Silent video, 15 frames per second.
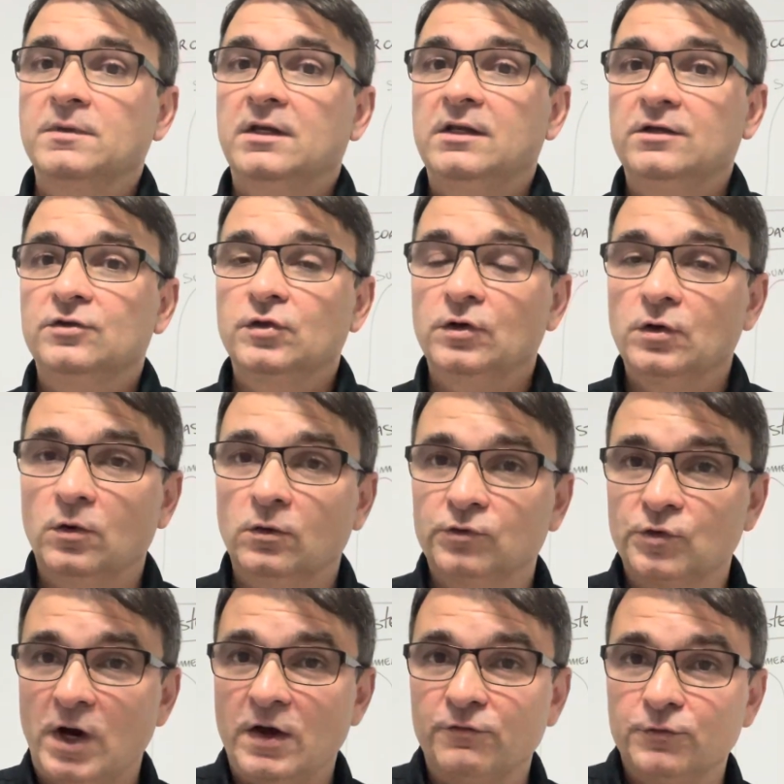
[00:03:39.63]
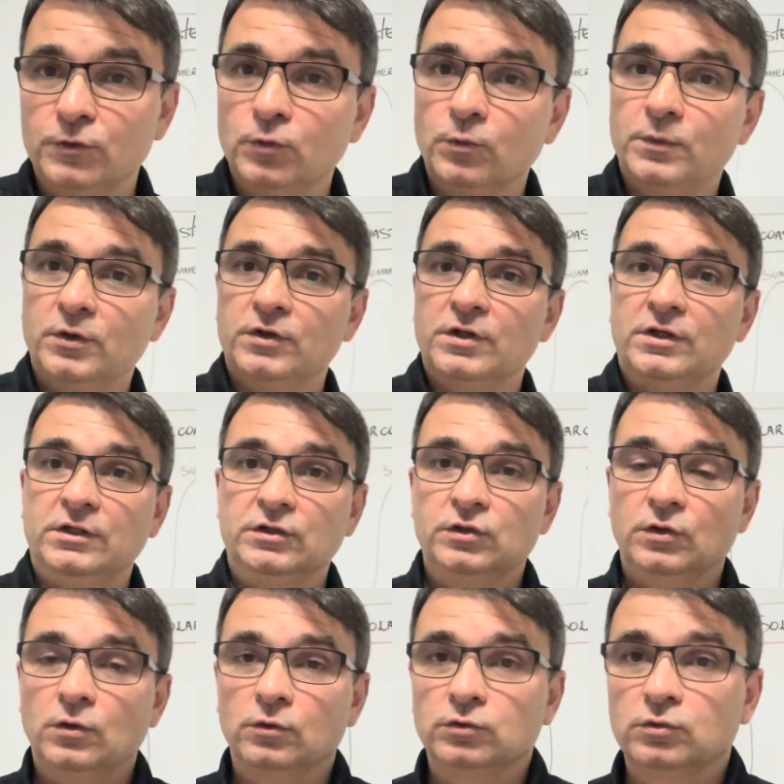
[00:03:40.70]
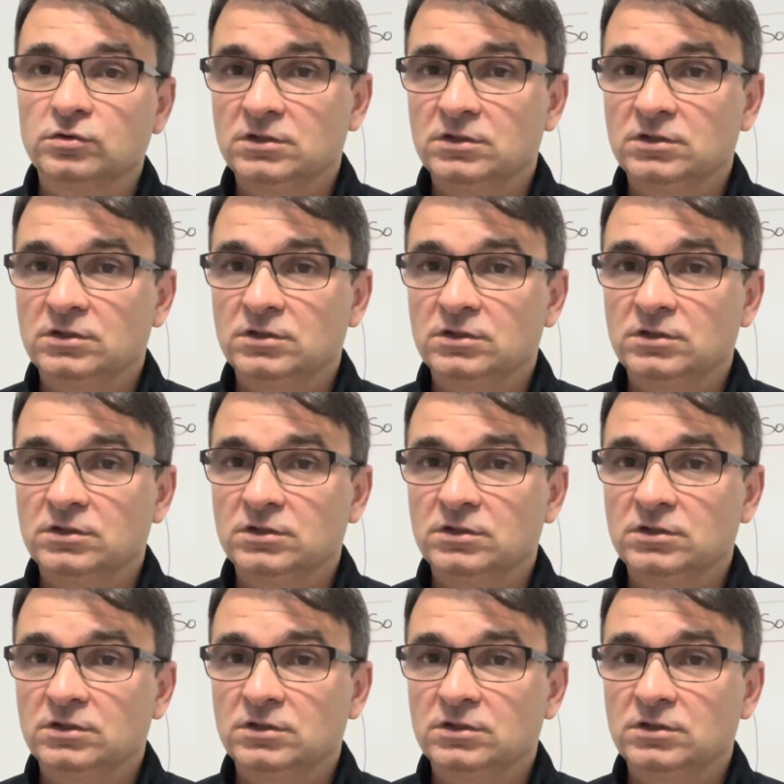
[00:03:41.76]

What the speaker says: they need to go drive Uber, they need to go do